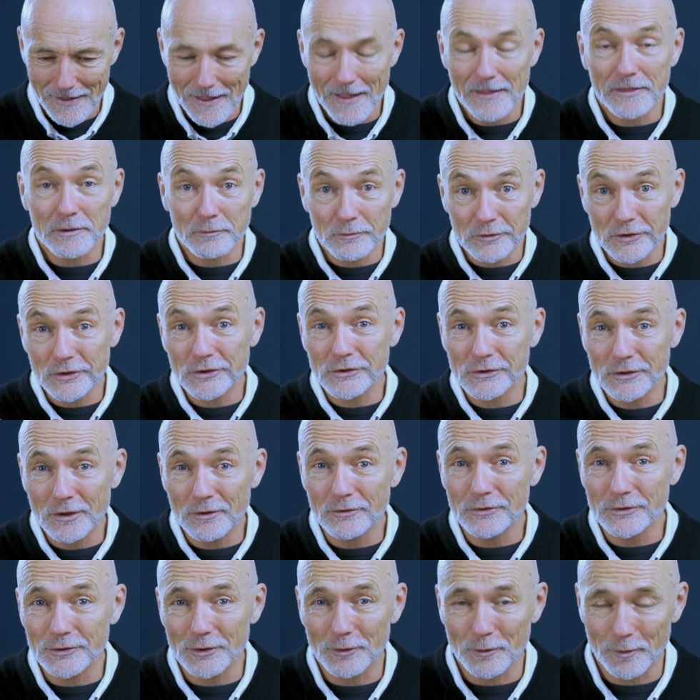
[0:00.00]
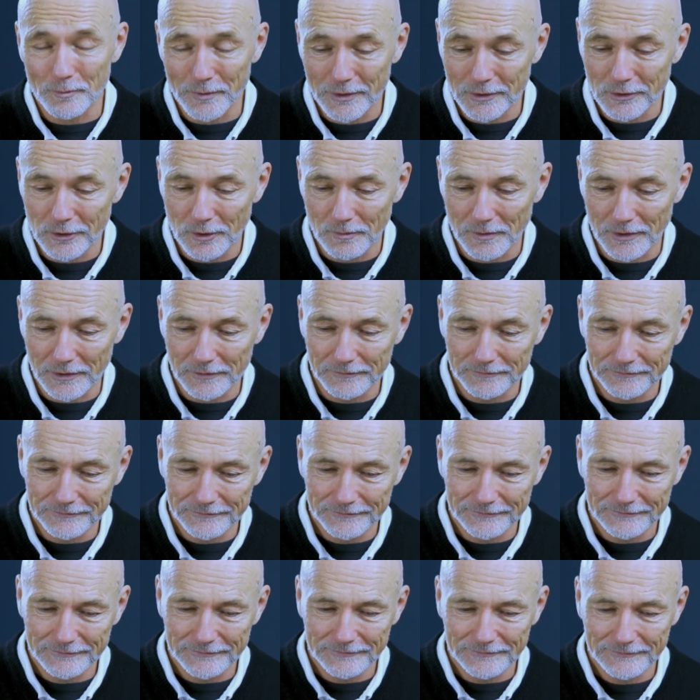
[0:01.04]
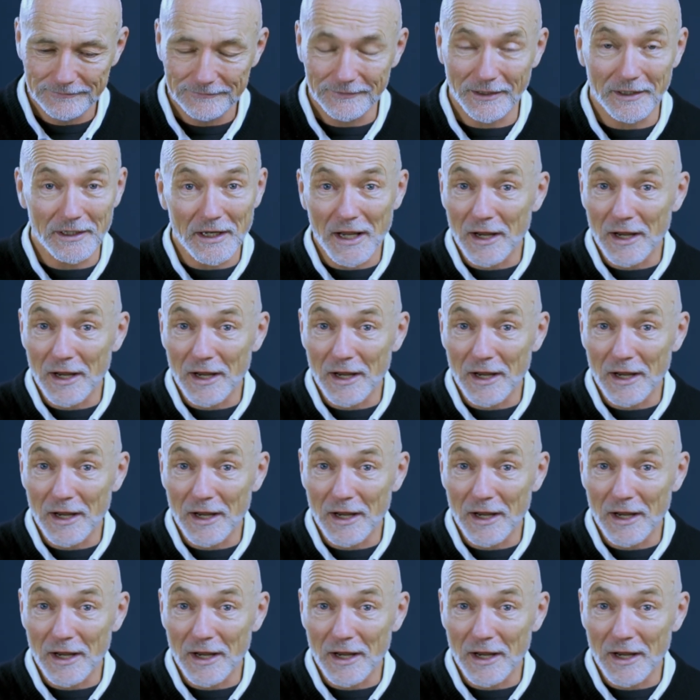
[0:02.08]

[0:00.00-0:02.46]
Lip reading: there was a snowstorm in Dublin and